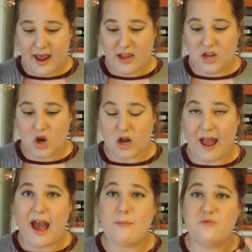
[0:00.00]
And
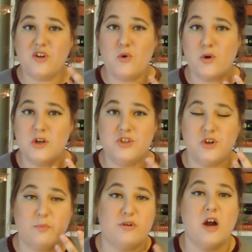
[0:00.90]
your app records
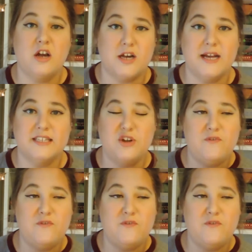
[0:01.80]
your progress.